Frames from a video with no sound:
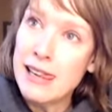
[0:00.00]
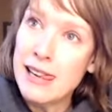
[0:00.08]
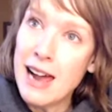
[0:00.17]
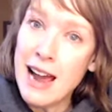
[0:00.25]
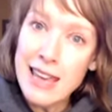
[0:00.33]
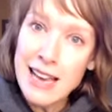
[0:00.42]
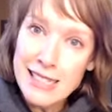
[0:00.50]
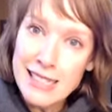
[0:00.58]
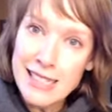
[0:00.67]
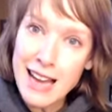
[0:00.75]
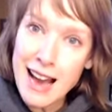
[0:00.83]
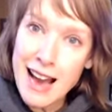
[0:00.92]
I
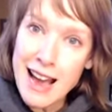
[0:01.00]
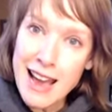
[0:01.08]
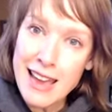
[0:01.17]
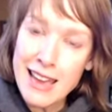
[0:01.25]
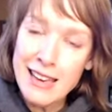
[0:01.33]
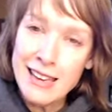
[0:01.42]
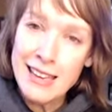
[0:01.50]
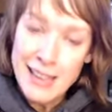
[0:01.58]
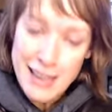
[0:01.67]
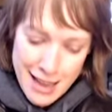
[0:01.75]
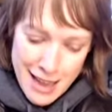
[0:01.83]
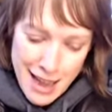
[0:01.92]
guess I
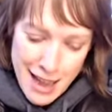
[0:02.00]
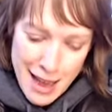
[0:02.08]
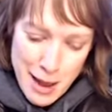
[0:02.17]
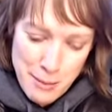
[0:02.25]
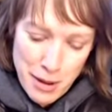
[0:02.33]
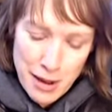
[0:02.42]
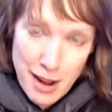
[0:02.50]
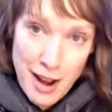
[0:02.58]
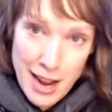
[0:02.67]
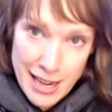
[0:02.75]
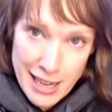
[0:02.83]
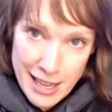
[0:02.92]
am
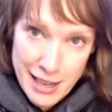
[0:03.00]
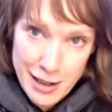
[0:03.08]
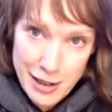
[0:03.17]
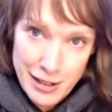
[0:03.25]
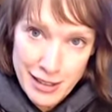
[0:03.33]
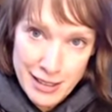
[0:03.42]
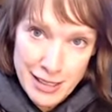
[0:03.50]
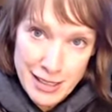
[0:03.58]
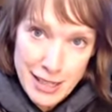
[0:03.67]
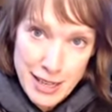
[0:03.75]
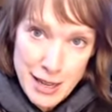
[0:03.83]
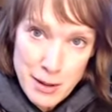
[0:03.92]
on here
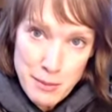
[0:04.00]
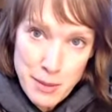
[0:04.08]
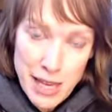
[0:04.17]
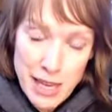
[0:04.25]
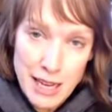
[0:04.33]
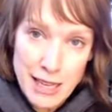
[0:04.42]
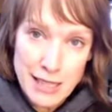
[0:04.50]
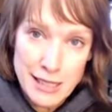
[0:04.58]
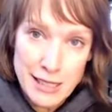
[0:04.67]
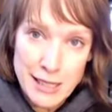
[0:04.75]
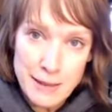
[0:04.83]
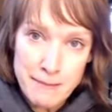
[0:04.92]

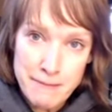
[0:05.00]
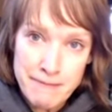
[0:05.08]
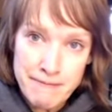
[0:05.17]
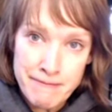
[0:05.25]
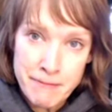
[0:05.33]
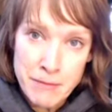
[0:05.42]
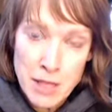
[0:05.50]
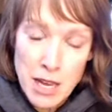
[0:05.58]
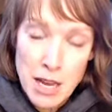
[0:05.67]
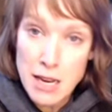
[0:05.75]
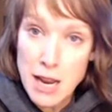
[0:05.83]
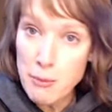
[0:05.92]
because
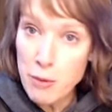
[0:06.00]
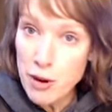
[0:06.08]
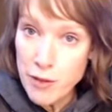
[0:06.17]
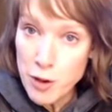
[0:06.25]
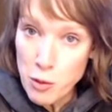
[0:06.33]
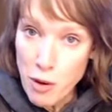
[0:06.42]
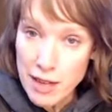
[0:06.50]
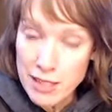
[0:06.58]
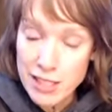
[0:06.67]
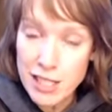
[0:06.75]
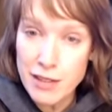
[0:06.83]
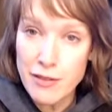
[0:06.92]
a number of you
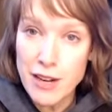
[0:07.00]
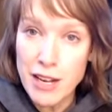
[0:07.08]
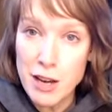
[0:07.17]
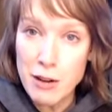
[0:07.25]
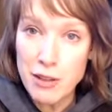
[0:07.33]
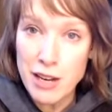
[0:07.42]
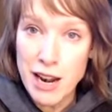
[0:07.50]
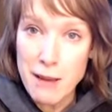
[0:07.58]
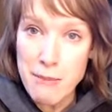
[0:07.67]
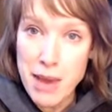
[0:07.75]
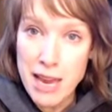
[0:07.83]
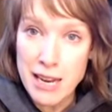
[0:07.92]
watched the video that I
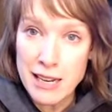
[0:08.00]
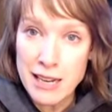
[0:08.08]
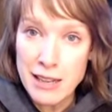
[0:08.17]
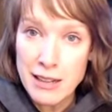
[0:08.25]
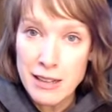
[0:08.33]
made